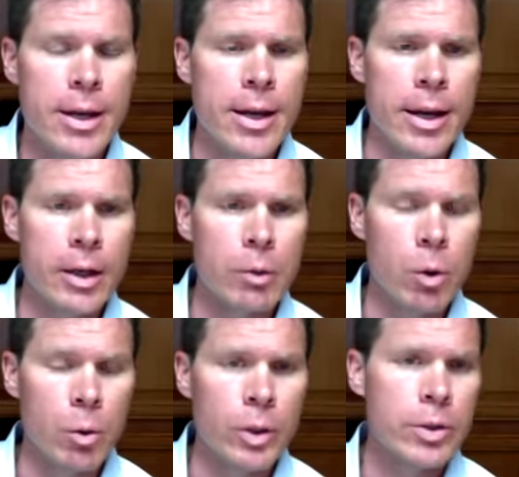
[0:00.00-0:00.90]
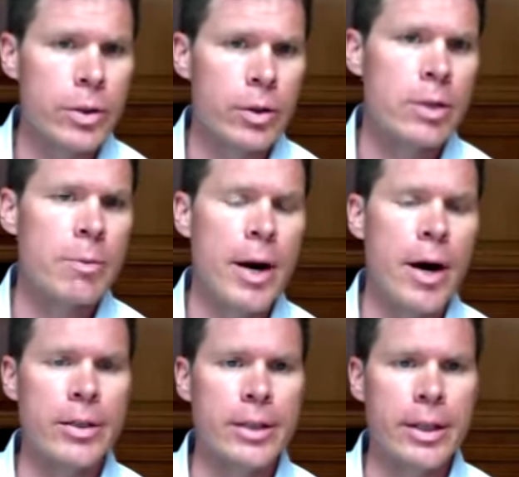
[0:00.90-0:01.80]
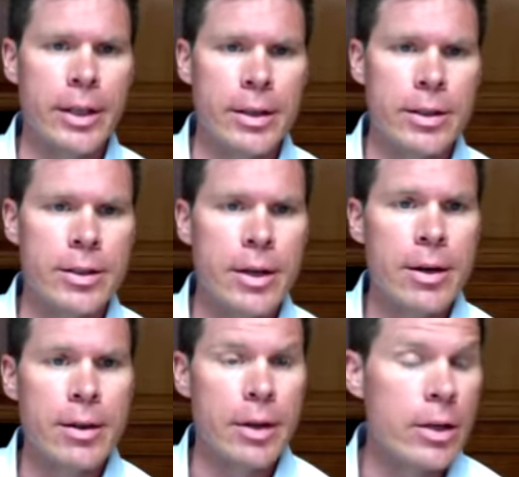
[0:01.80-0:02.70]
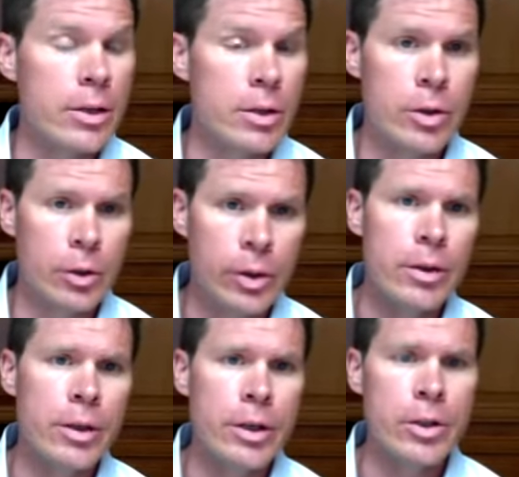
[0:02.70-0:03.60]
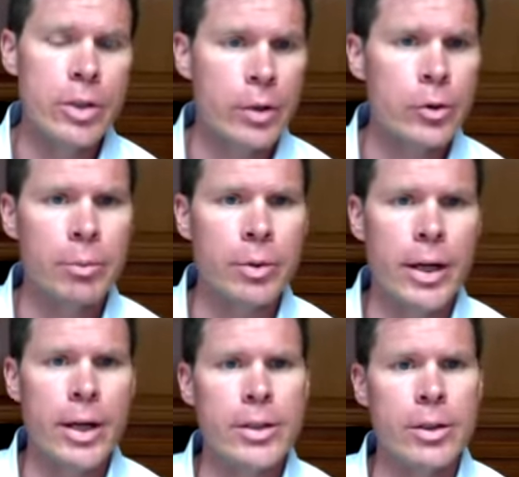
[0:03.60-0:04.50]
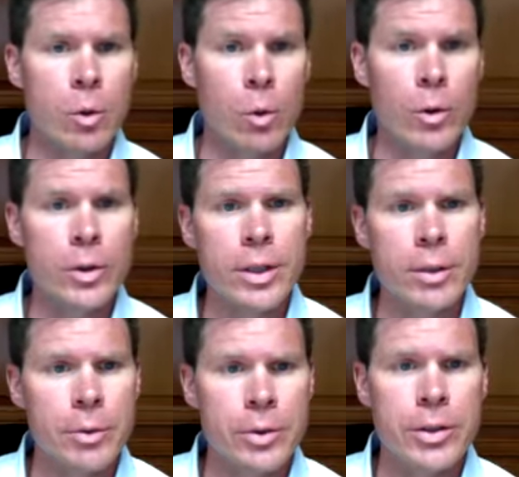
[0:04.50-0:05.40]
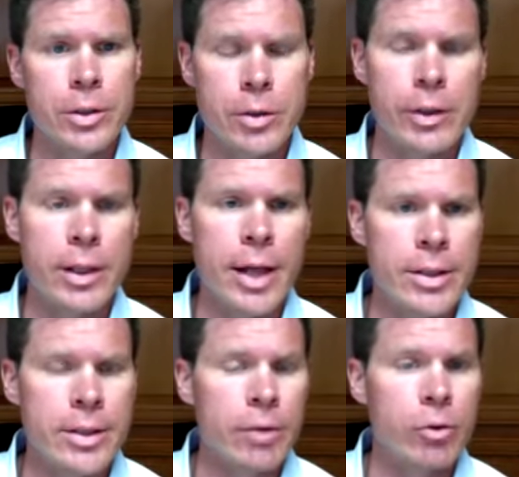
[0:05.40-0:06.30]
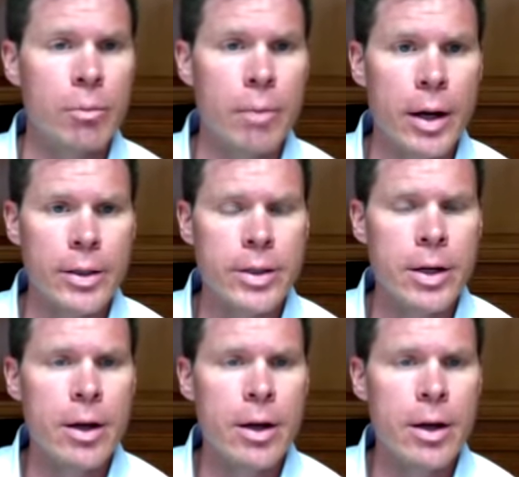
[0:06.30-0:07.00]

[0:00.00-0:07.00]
And what we're concerned about is that during the shelter in place and the quarantine procedures over the last several months,